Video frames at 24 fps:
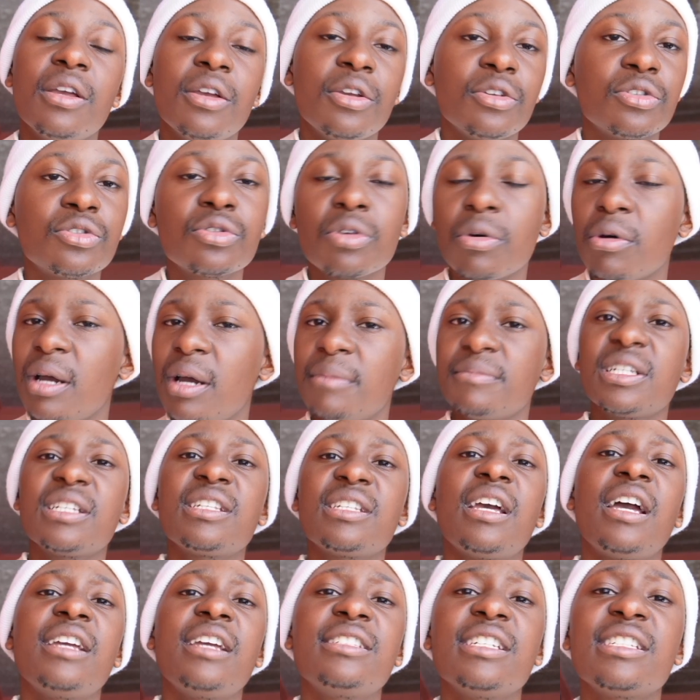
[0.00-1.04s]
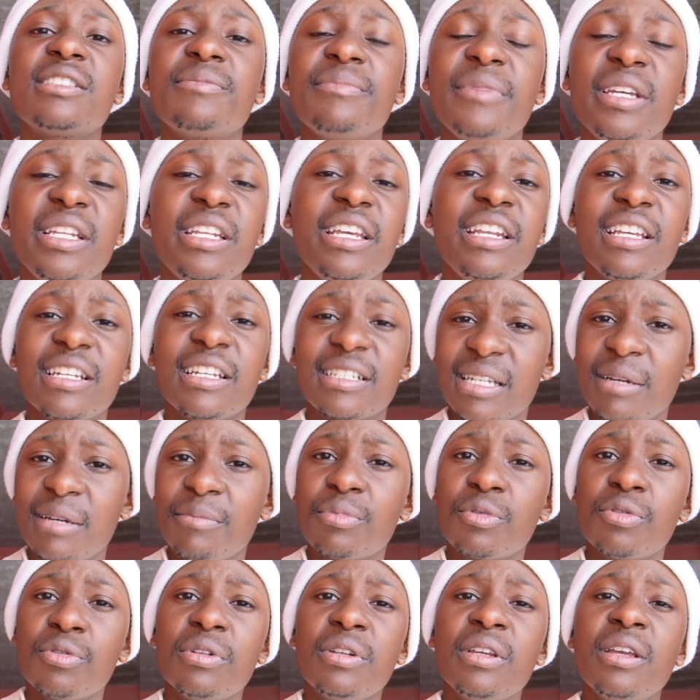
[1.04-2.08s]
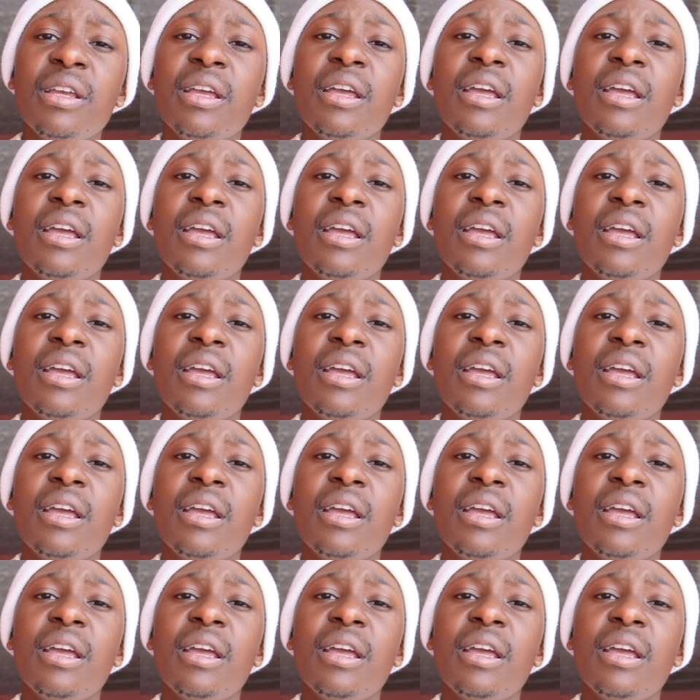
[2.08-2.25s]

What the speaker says: So I just made an example,